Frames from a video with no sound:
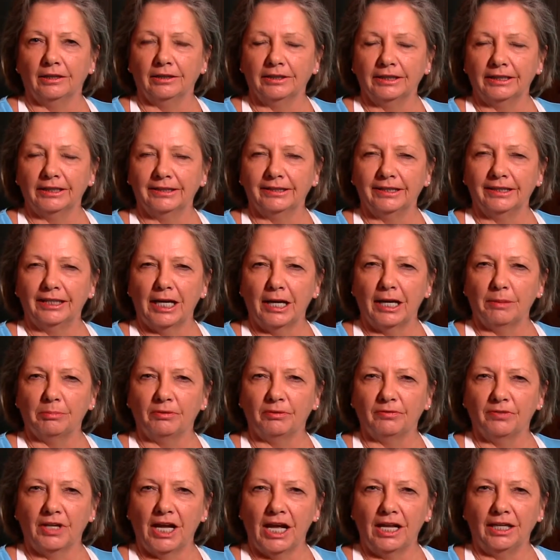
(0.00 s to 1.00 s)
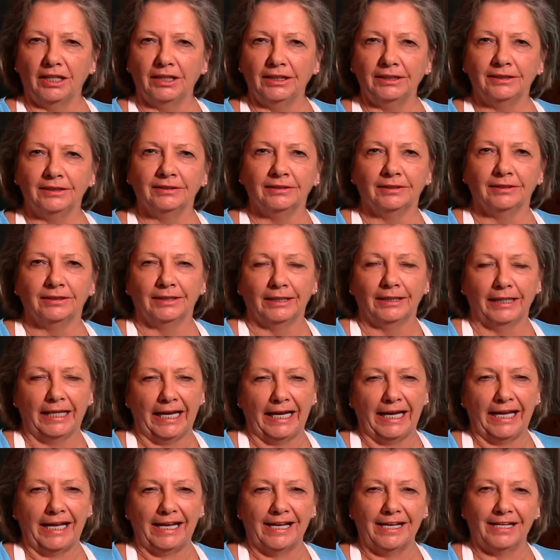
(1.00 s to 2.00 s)
in the Napa Valley,
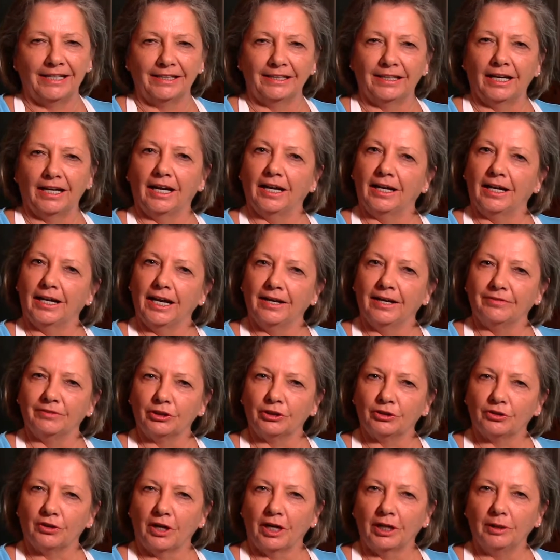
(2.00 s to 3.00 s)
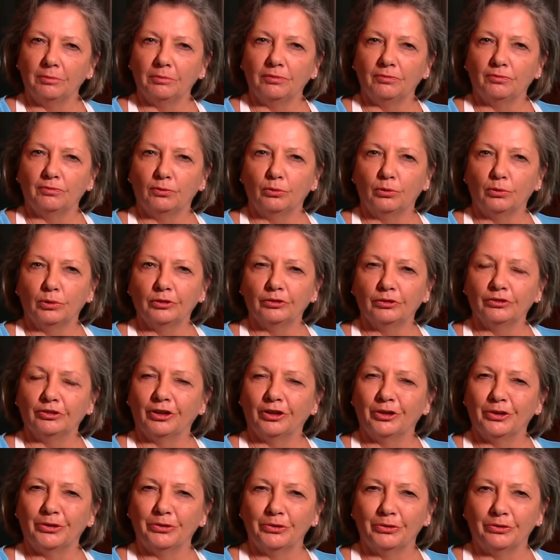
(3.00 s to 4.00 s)
and I haven't tried it before,
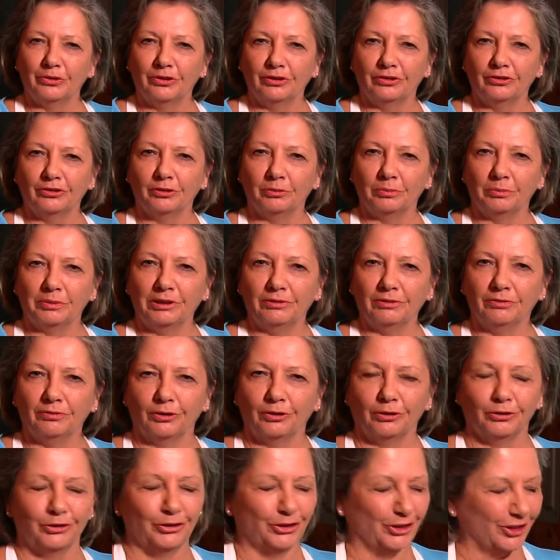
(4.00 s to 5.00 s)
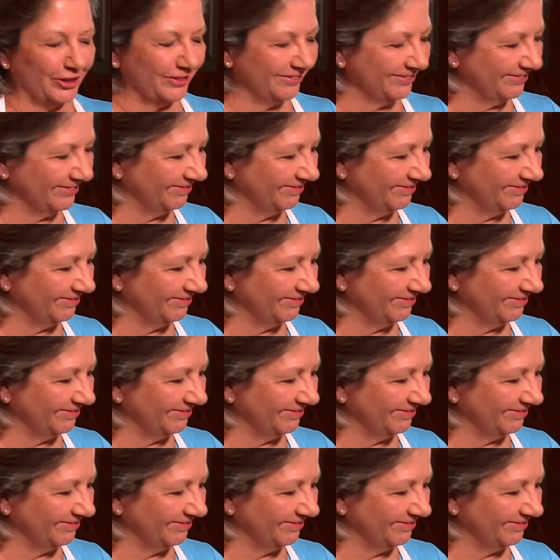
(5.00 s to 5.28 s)
so this will be a first.